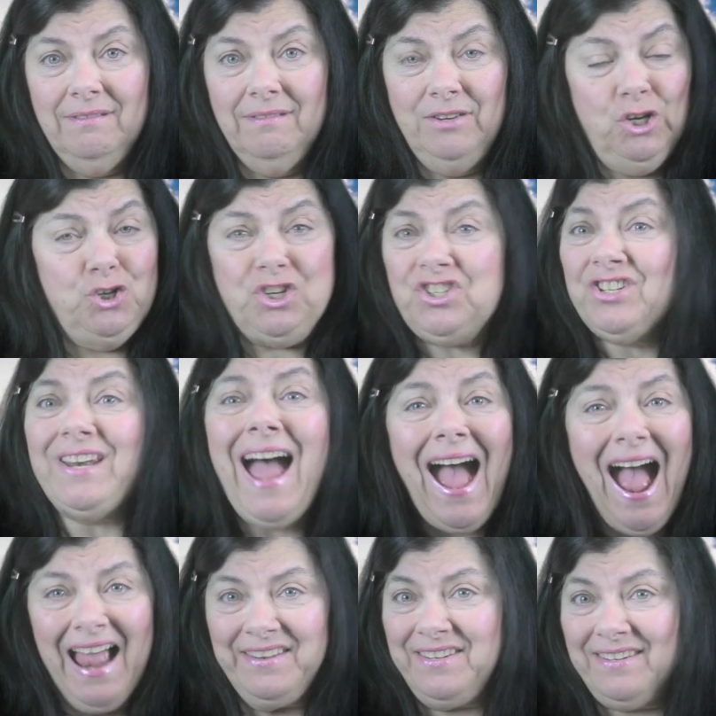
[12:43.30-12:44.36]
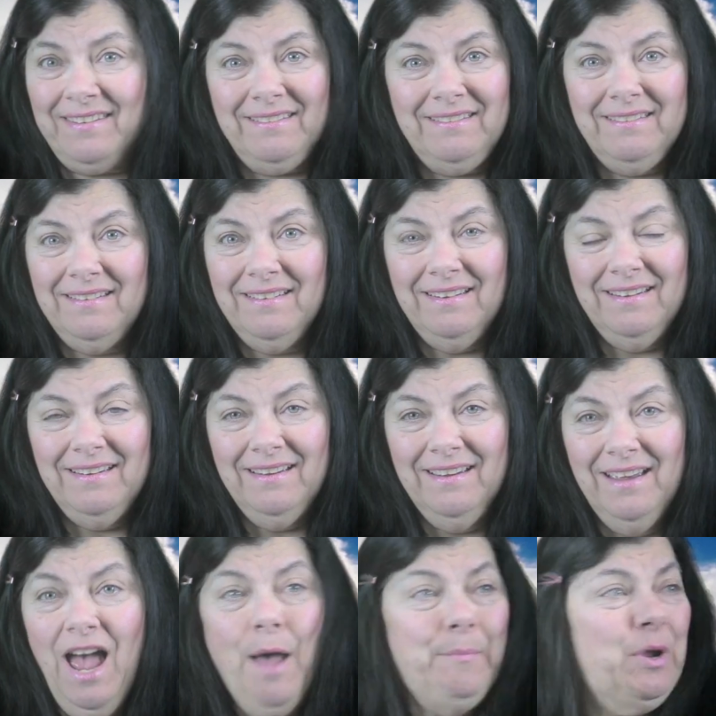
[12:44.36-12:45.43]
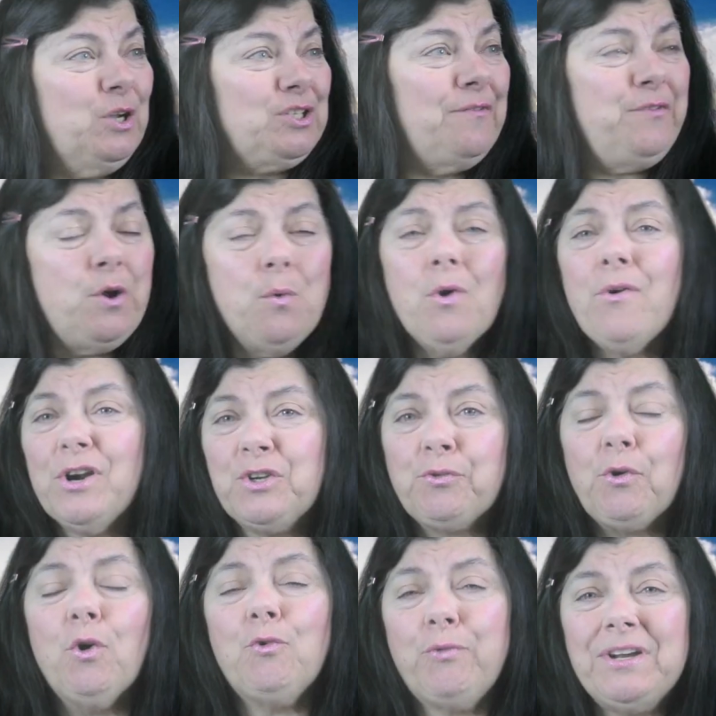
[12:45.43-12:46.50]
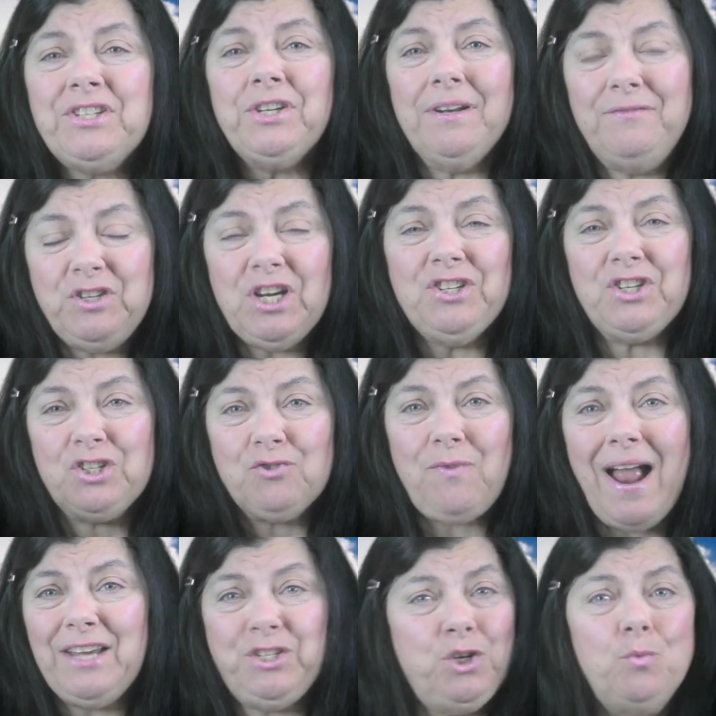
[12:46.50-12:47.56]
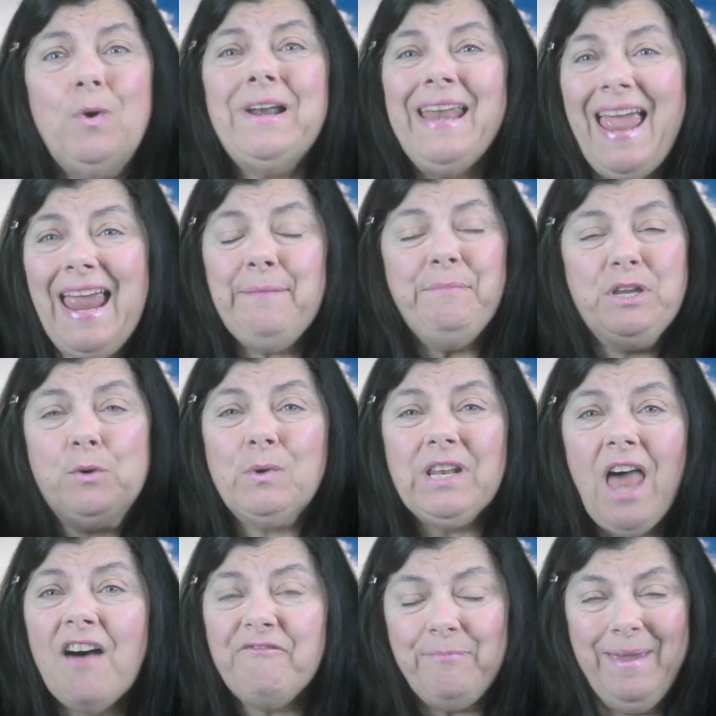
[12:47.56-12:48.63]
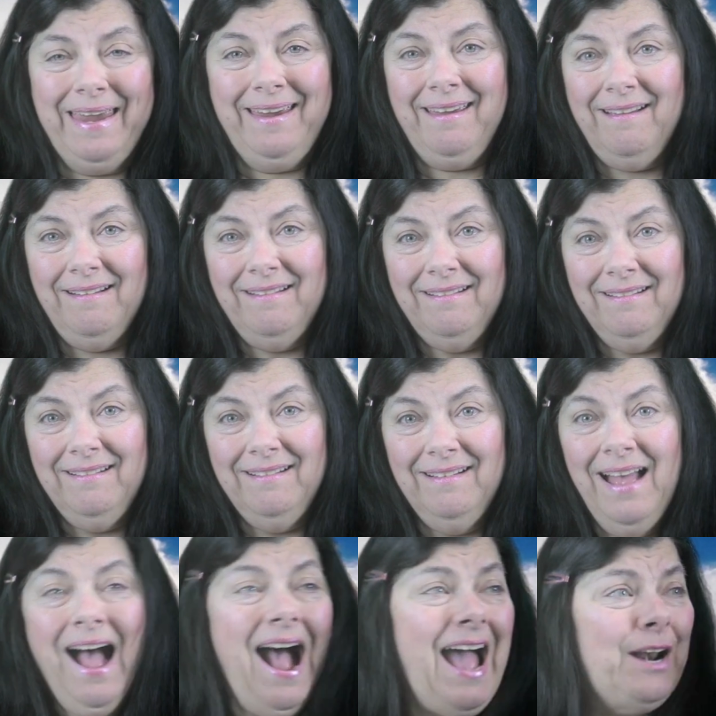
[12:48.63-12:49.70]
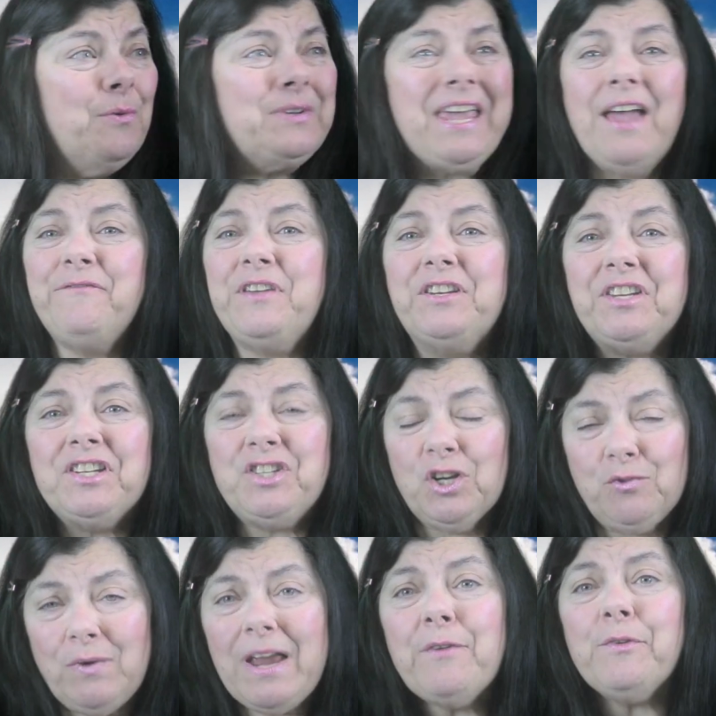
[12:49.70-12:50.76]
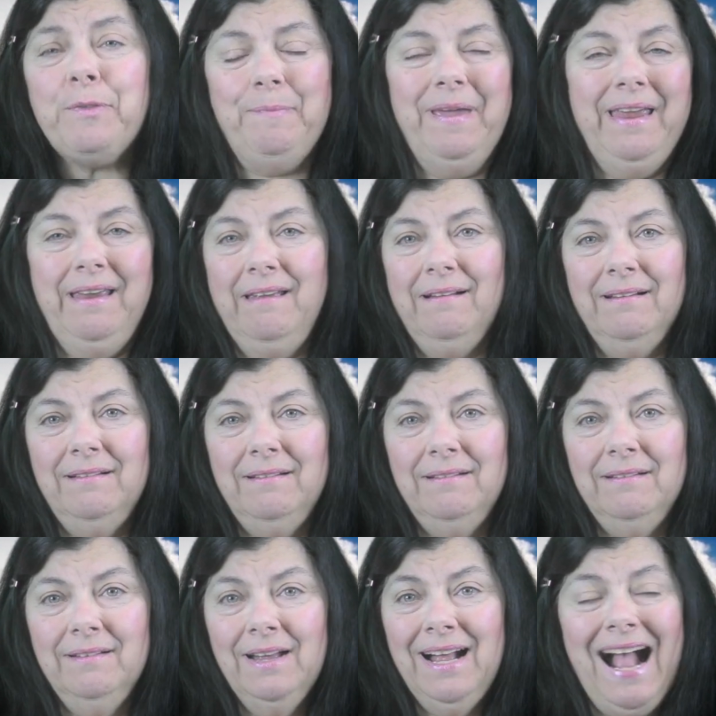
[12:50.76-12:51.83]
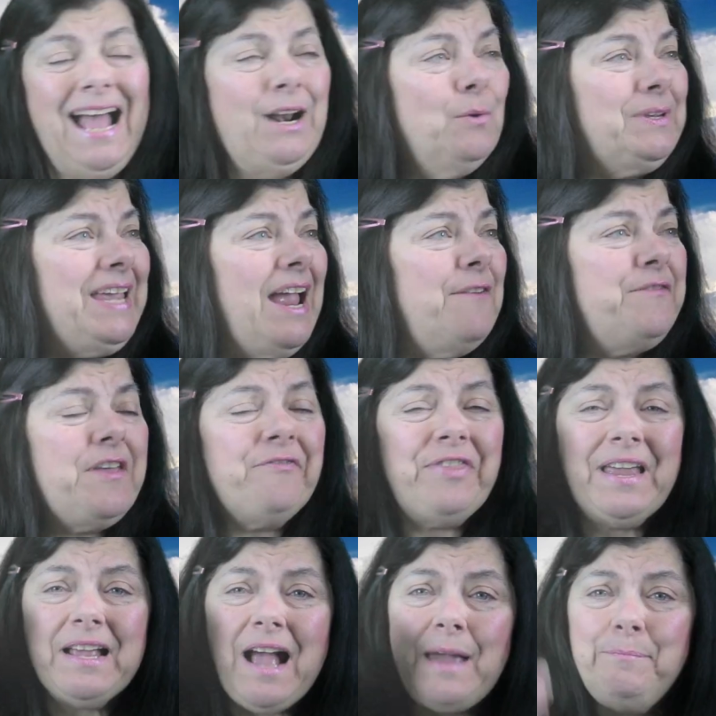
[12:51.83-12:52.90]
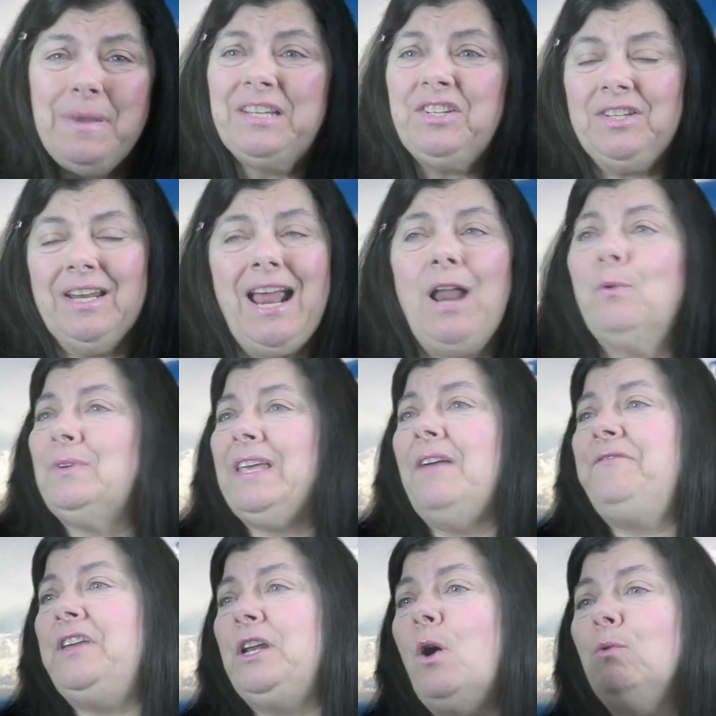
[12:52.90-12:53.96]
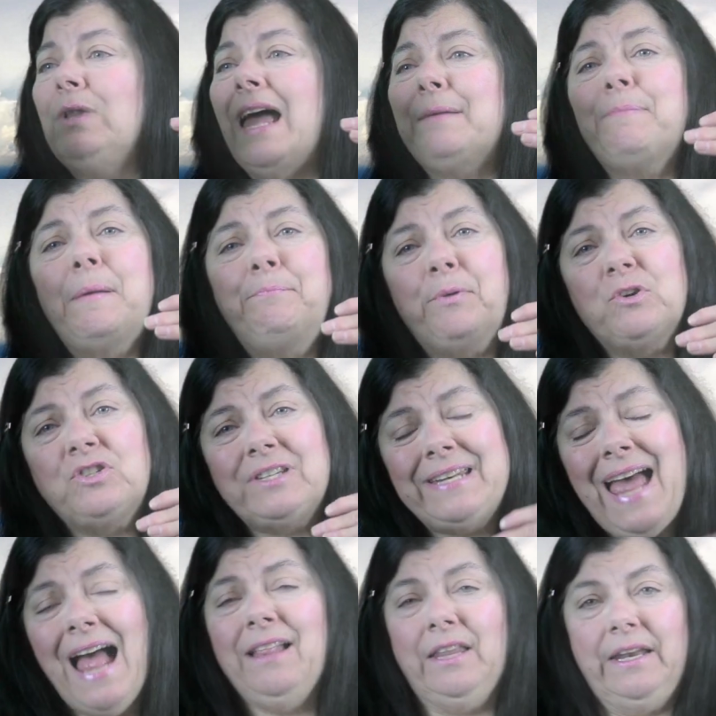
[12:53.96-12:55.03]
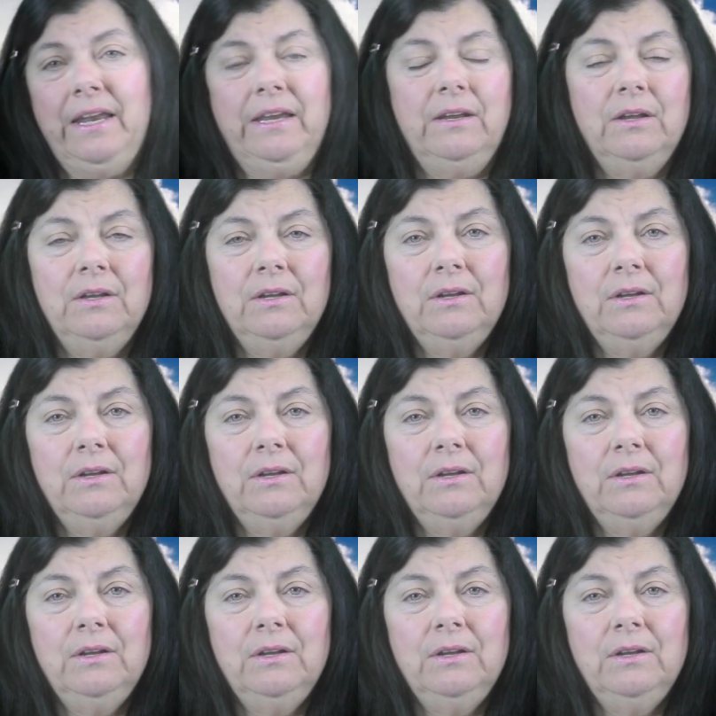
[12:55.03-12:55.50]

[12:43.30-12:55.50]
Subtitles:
You're just not. Because if you were a true Christian of Jesus Christ, you wouldn't hate me, you would love me. I don't care if you disagree with me. I don't care if you think I missed it. I don't care if you don't like my personality.